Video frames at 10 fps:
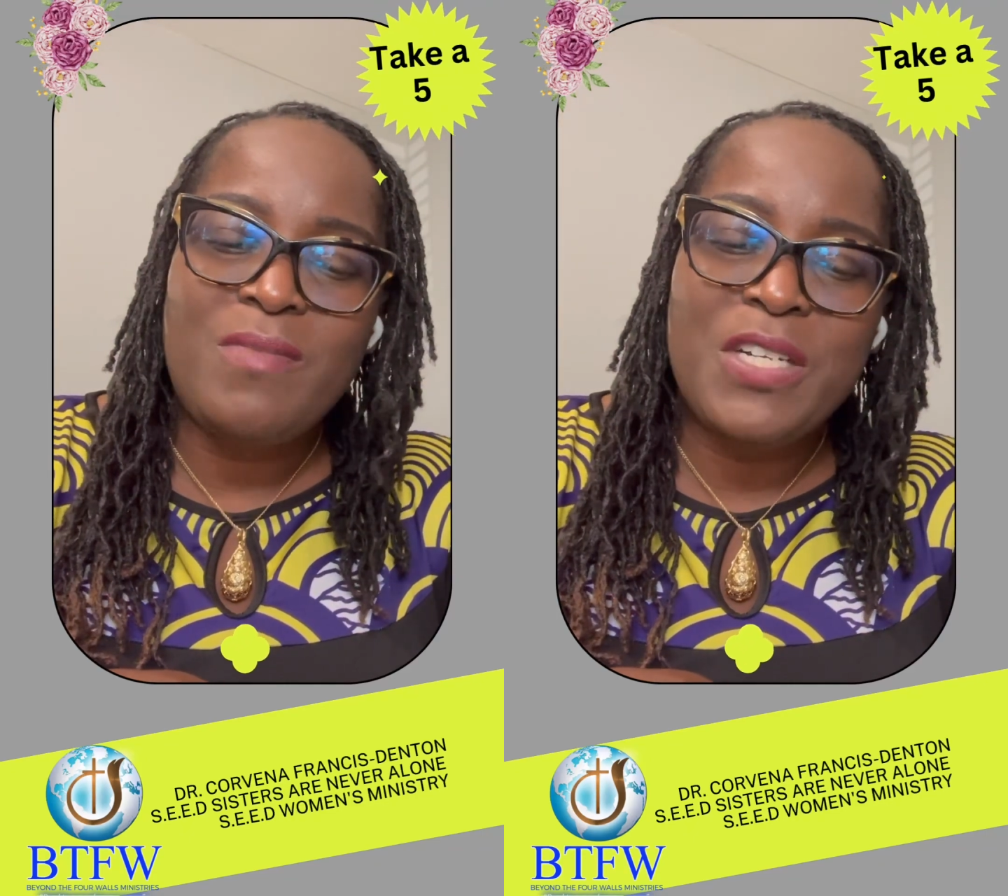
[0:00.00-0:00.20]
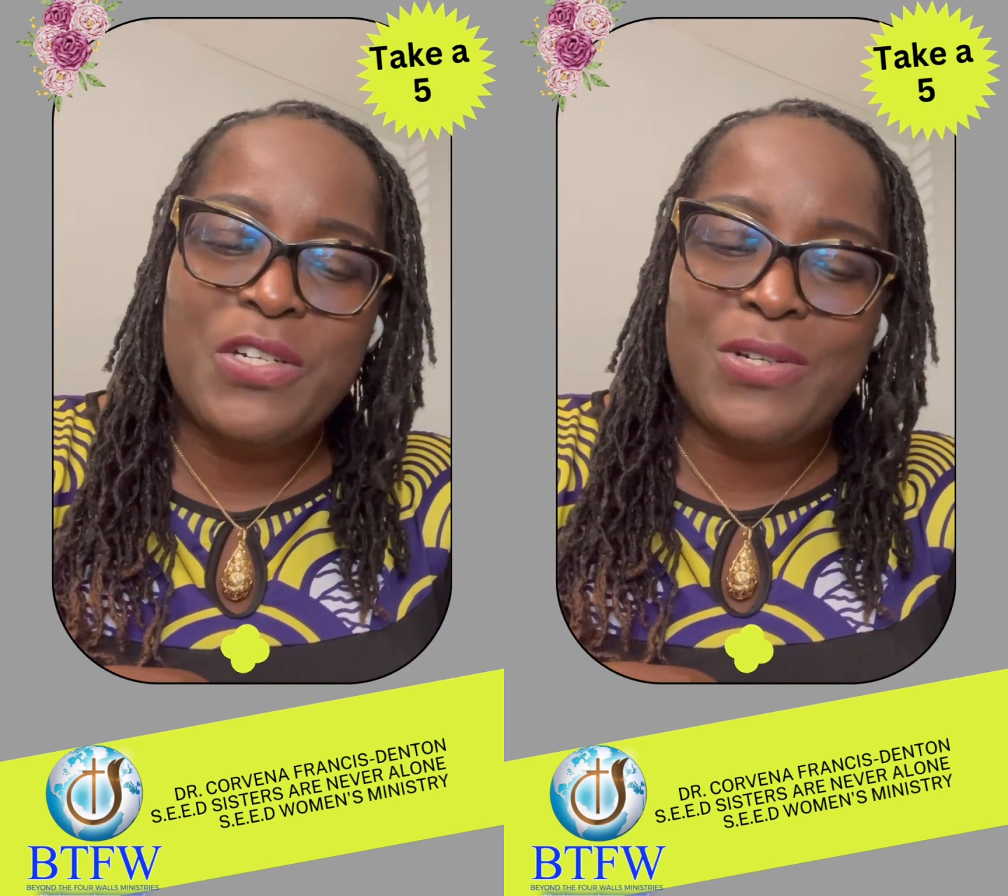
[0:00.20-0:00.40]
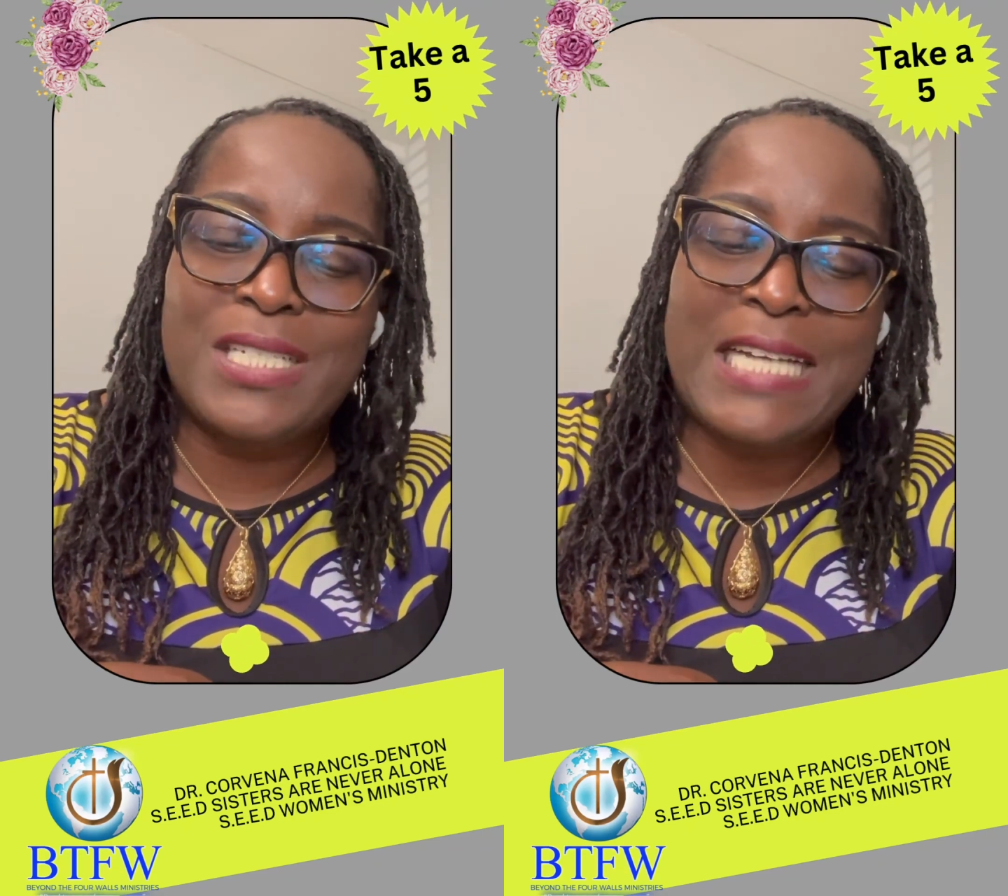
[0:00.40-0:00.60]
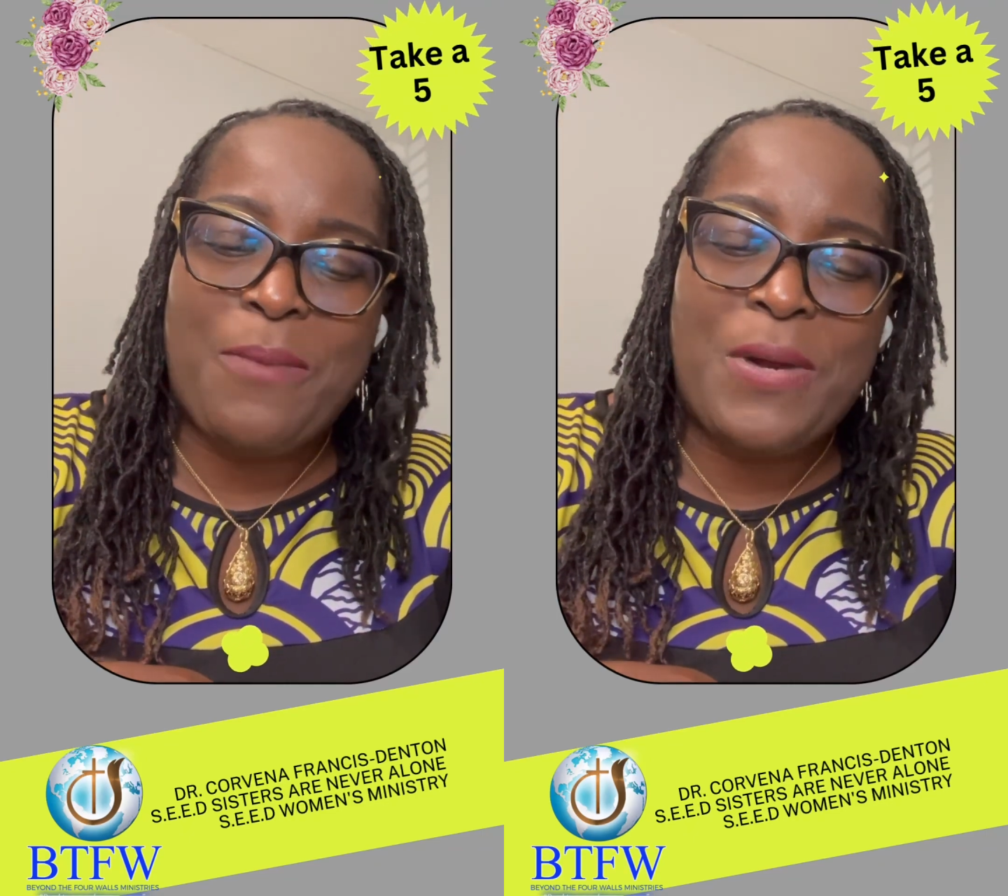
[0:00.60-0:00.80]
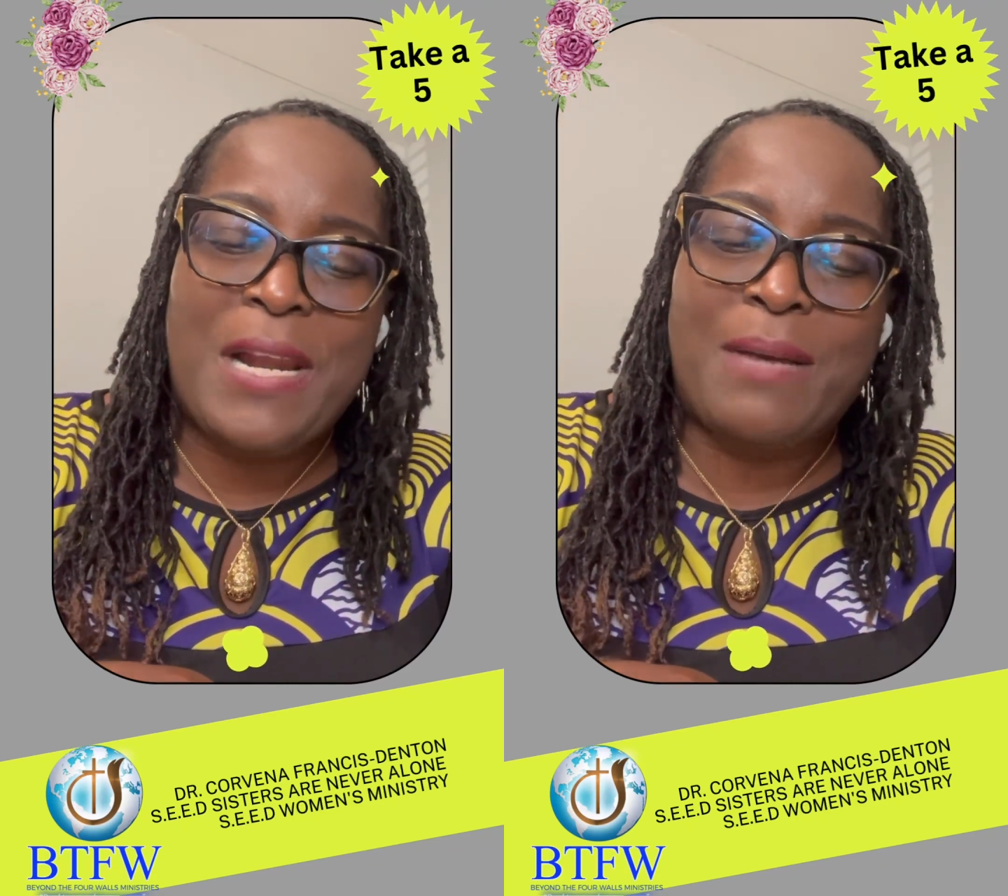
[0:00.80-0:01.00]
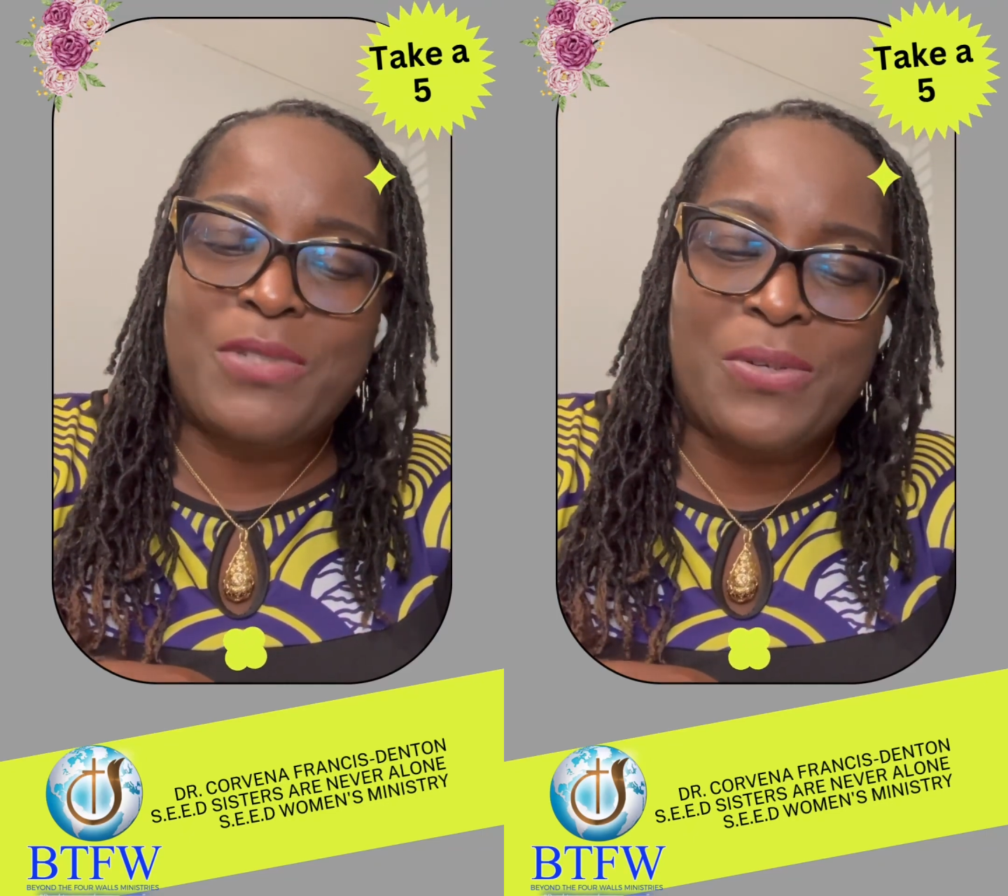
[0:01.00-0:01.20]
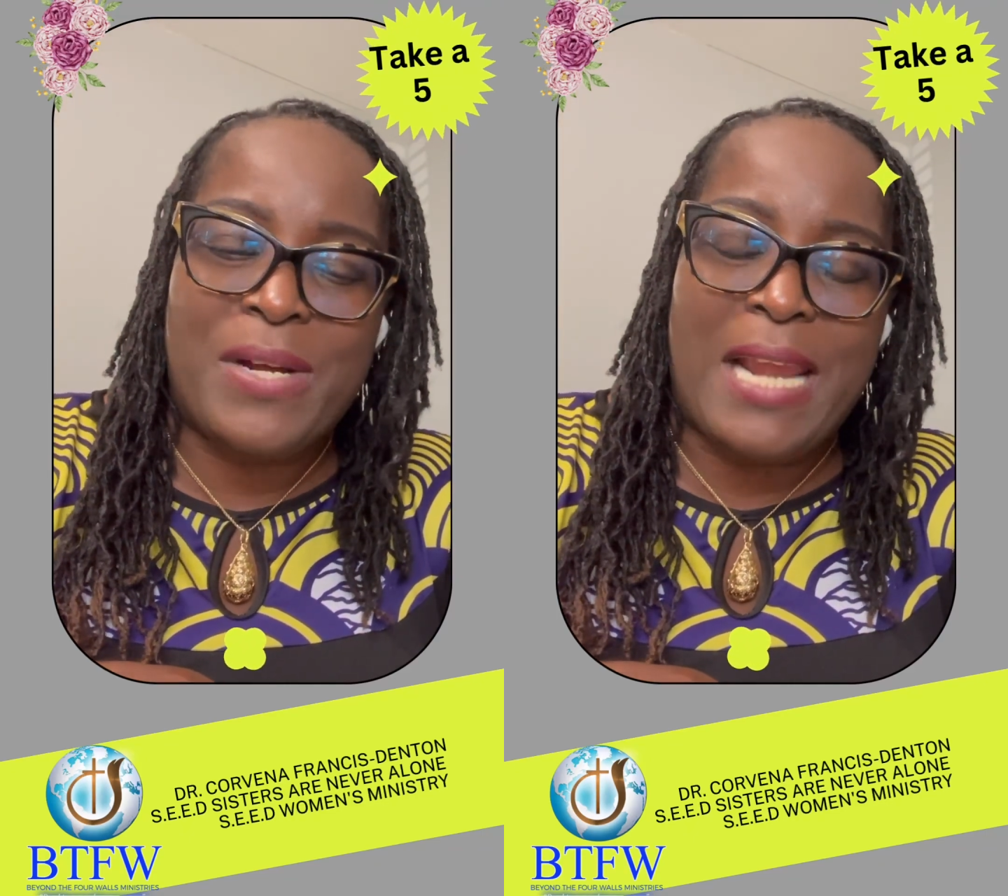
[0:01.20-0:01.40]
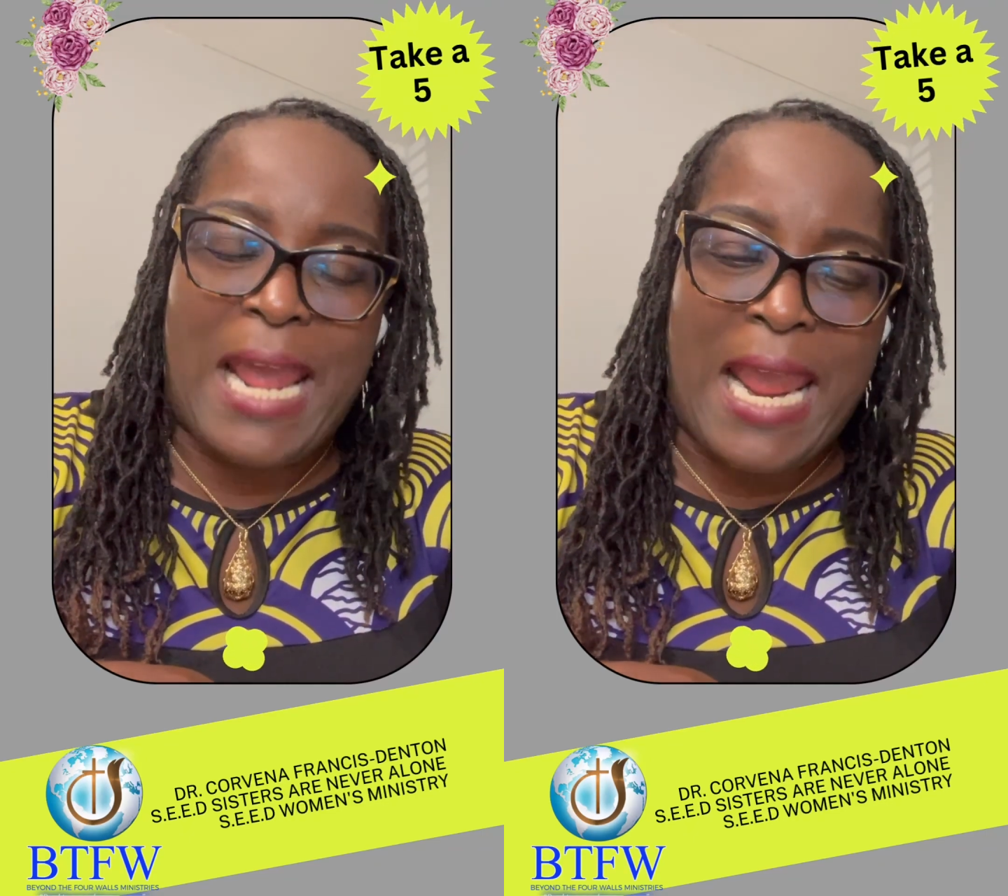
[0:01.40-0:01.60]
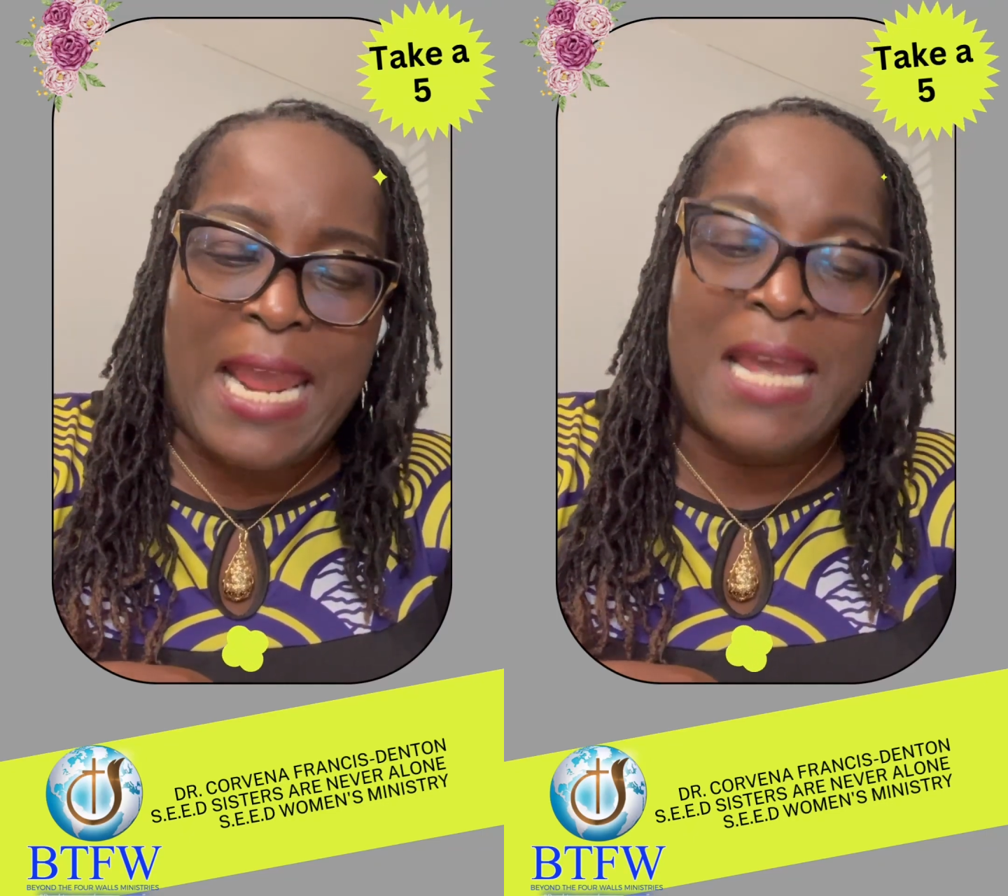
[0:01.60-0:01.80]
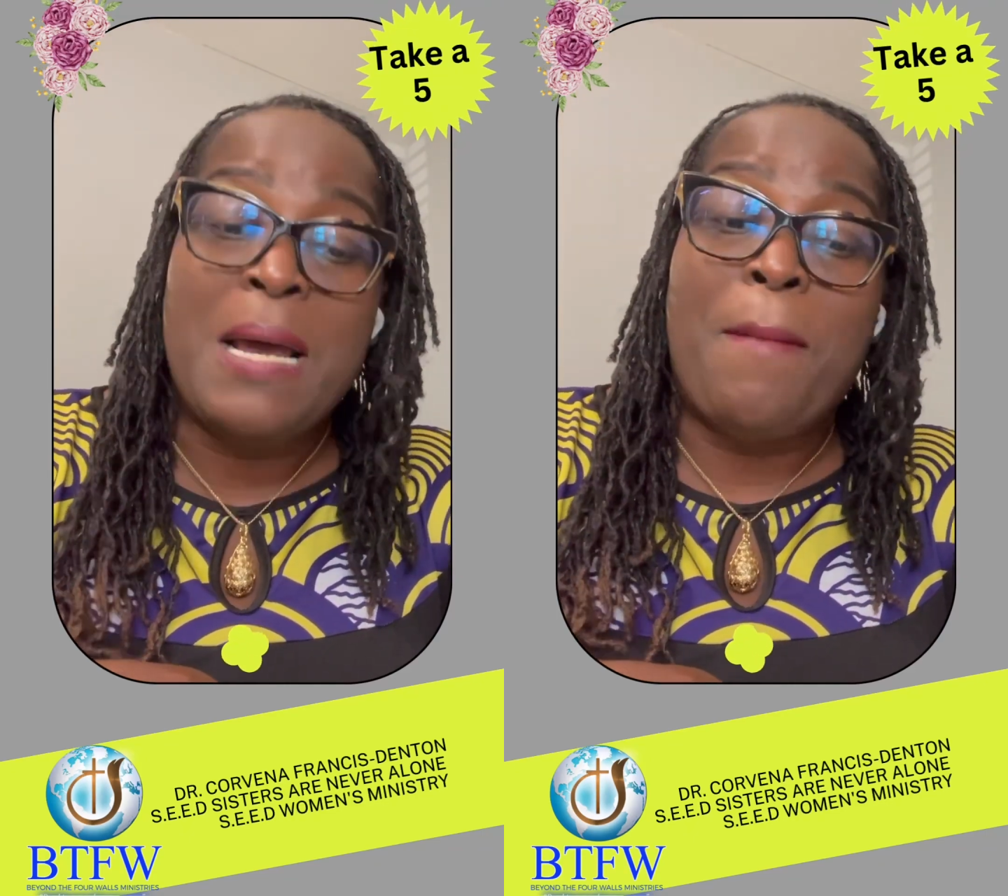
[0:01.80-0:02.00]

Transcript: during a time when I'm doing a